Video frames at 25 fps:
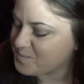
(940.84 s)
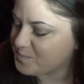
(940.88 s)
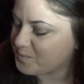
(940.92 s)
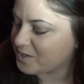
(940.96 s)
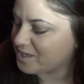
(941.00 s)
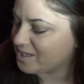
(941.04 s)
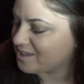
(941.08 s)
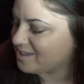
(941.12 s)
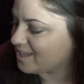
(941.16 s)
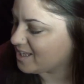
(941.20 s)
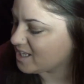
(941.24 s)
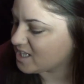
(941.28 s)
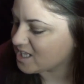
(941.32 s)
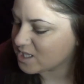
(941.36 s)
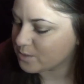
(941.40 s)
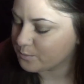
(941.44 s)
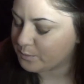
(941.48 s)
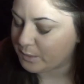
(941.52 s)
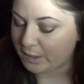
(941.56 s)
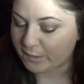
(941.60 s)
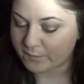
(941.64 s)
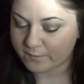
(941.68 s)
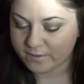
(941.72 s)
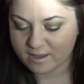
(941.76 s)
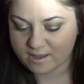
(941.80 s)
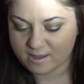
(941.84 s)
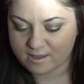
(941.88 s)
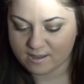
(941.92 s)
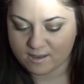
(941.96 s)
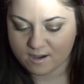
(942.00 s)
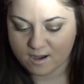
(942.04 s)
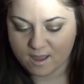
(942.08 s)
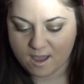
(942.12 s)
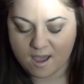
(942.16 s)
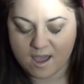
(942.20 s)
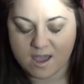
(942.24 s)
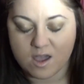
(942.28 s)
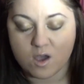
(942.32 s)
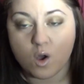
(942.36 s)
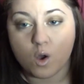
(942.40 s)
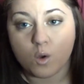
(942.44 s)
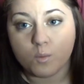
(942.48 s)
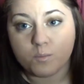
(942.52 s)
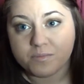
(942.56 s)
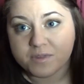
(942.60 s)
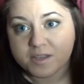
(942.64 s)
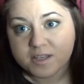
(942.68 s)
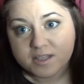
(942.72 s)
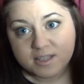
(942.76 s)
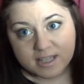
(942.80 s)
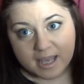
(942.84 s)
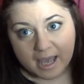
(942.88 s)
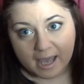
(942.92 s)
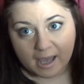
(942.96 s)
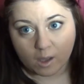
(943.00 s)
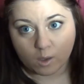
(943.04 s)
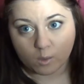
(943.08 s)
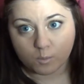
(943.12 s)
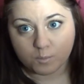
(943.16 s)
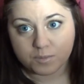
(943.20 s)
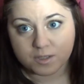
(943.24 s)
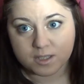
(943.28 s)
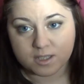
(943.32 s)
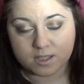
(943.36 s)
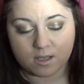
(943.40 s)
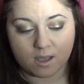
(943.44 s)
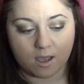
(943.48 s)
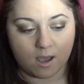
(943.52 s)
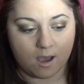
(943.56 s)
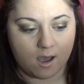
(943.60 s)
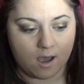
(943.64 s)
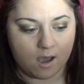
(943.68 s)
But that's about it. I hope this helped.